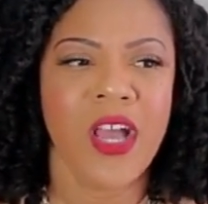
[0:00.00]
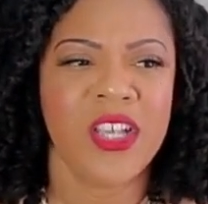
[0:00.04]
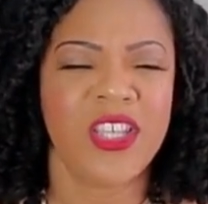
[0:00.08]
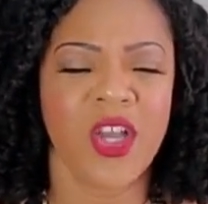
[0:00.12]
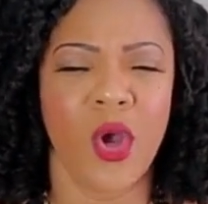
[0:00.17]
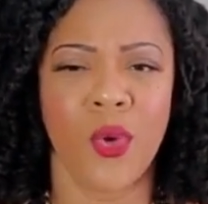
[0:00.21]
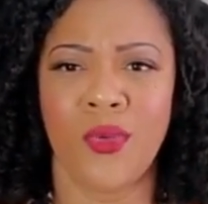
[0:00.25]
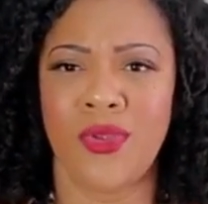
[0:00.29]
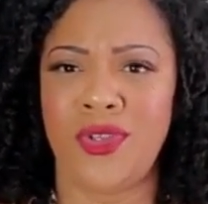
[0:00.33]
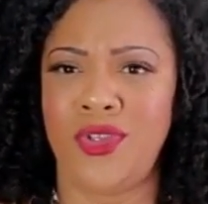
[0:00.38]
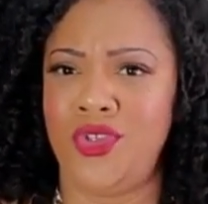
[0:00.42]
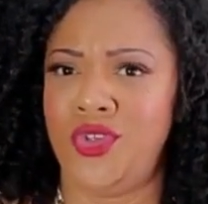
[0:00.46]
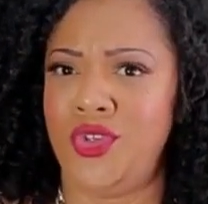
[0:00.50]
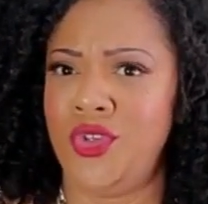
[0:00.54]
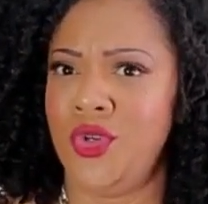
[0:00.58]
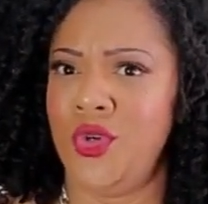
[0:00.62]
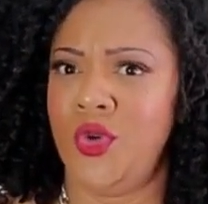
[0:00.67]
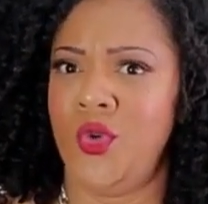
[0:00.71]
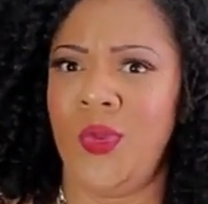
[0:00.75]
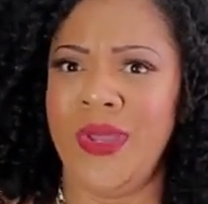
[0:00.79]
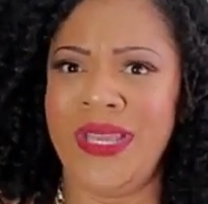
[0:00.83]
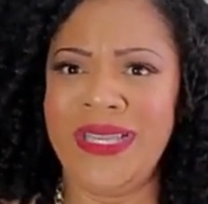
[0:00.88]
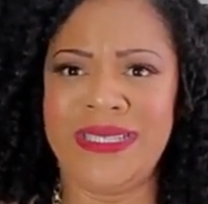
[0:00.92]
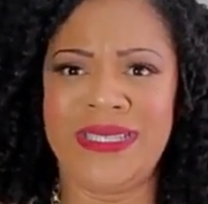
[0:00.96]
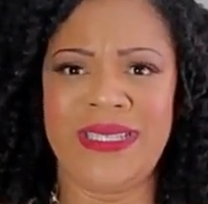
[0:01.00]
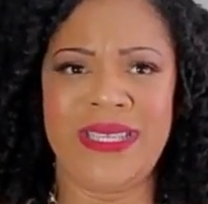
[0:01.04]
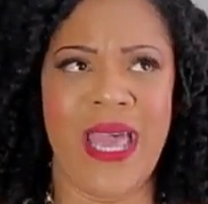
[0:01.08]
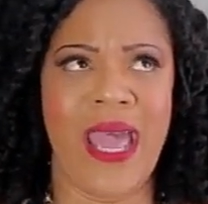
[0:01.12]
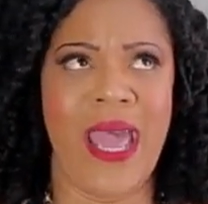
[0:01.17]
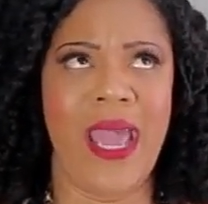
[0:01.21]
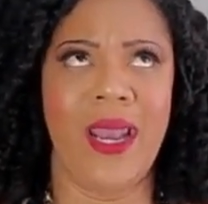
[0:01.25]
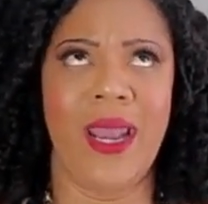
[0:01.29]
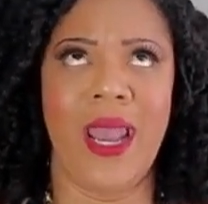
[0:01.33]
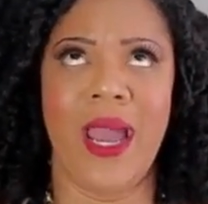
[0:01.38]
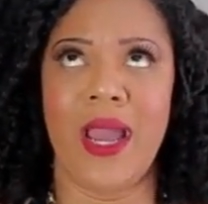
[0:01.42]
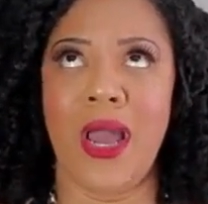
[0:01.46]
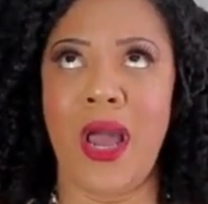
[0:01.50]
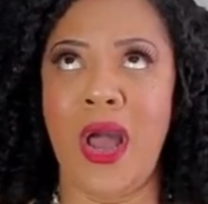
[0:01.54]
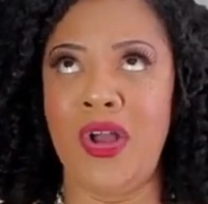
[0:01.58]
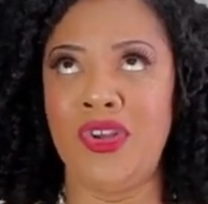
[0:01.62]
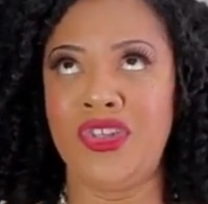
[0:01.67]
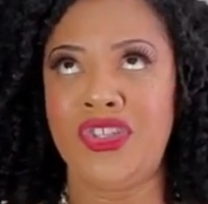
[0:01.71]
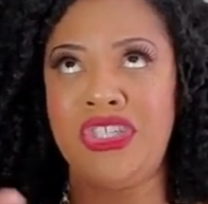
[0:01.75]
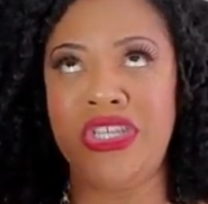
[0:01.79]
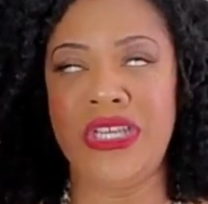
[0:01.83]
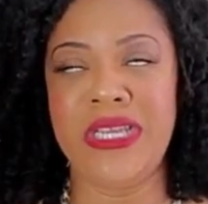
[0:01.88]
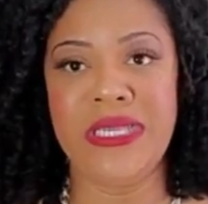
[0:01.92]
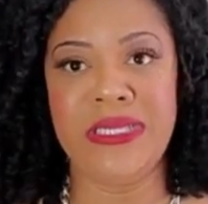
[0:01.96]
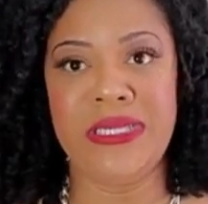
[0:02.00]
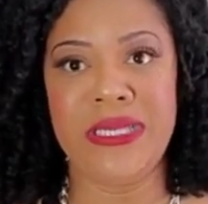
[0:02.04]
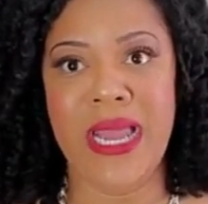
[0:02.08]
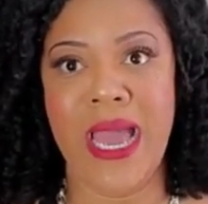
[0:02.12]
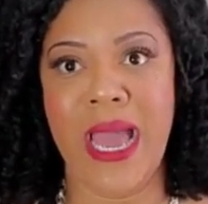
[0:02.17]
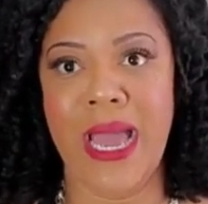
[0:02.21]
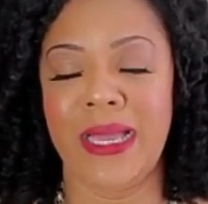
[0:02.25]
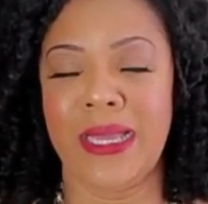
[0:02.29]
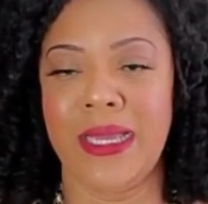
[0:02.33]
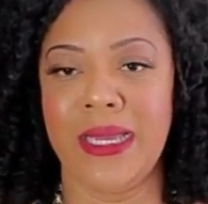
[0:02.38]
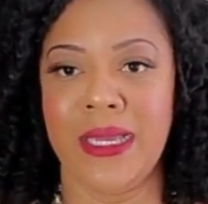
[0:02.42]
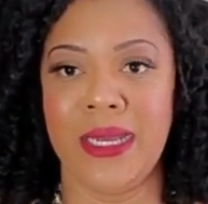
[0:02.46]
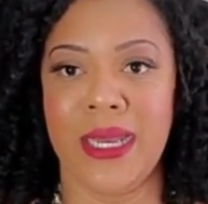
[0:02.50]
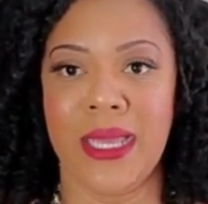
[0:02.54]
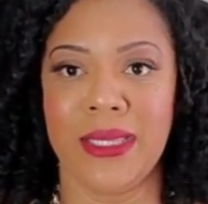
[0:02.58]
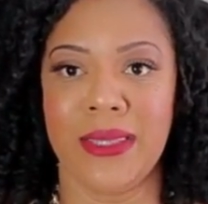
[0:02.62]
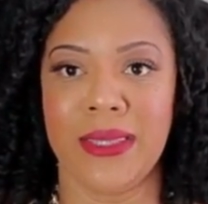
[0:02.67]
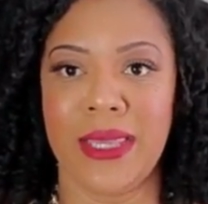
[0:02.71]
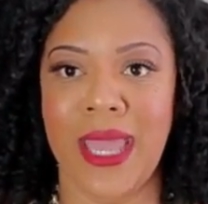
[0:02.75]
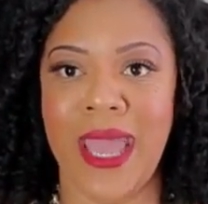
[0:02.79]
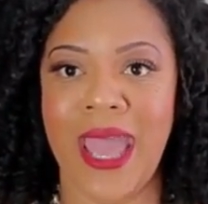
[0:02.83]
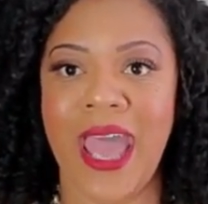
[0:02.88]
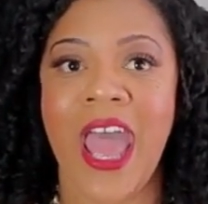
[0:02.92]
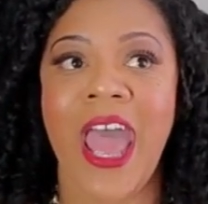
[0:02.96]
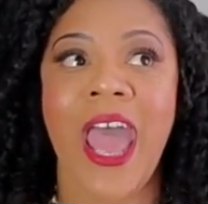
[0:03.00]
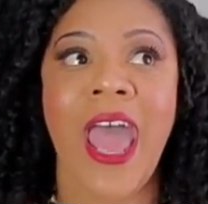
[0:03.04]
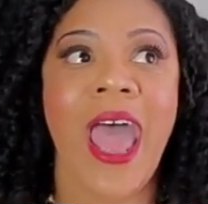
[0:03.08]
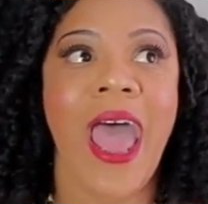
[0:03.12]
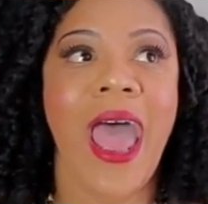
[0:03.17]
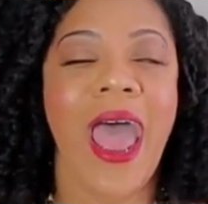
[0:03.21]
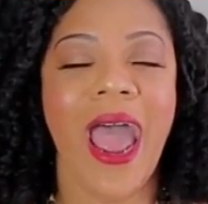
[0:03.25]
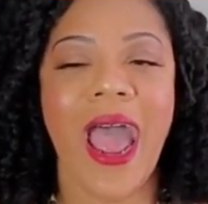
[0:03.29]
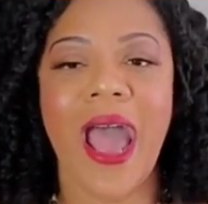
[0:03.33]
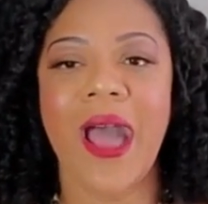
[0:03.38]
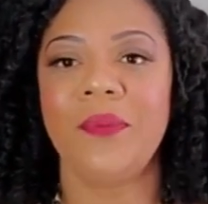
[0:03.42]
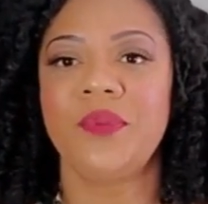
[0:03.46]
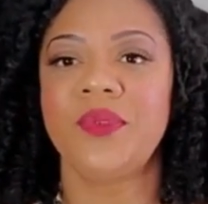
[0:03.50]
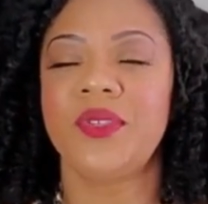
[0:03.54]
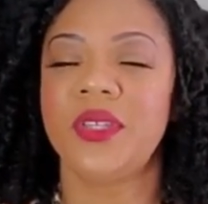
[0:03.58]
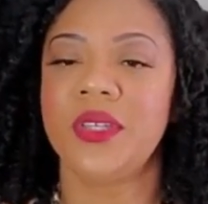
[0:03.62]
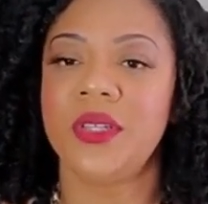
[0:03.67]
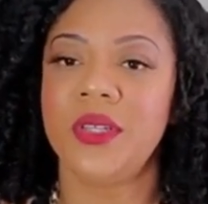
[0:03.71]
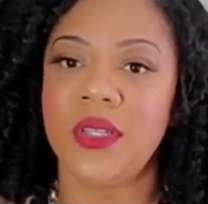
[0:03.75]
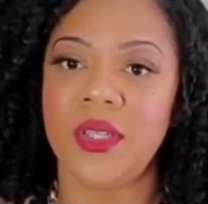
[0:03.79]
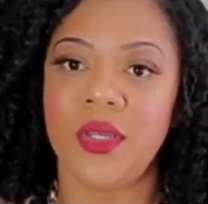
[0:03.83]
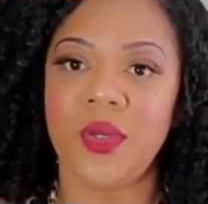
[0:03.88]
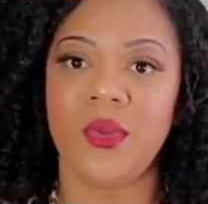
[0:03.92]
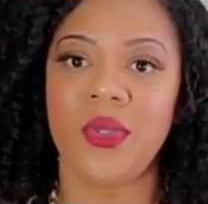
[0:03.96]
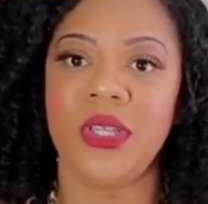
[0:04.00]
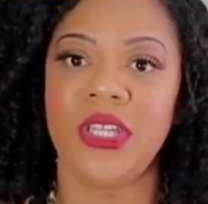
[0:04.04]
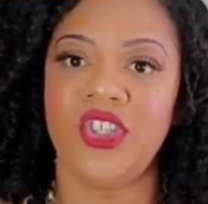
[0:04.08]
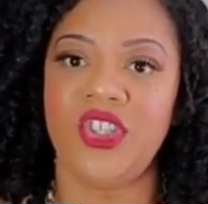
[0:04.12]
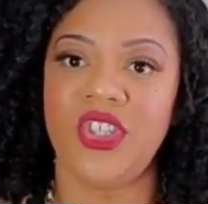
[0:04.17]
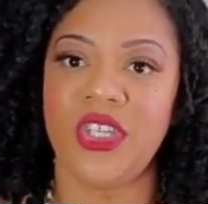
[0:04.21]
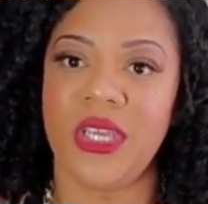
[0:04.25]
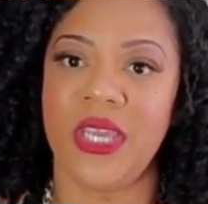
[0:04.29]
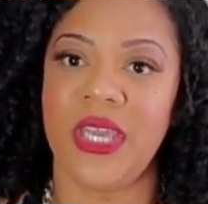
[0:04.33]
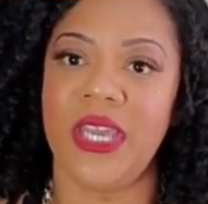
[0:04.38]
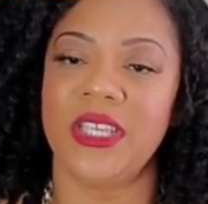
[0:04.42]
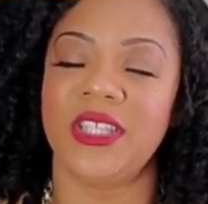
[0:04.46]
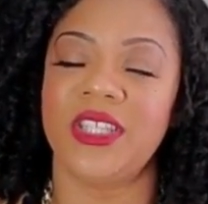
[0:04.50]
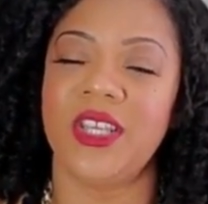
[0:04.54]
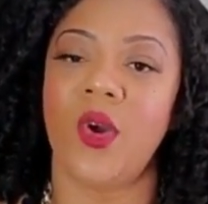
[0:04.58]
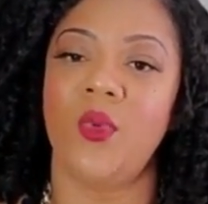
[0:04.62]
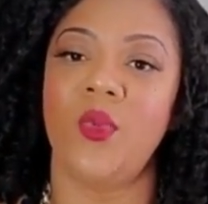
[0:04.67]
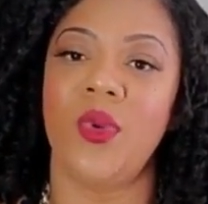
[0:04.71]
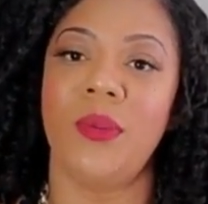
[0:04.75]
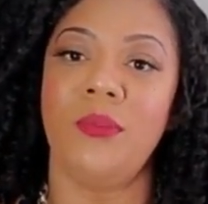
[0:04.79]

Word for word: So do we say like, oh, she's not good at that? Absolutely, she is. So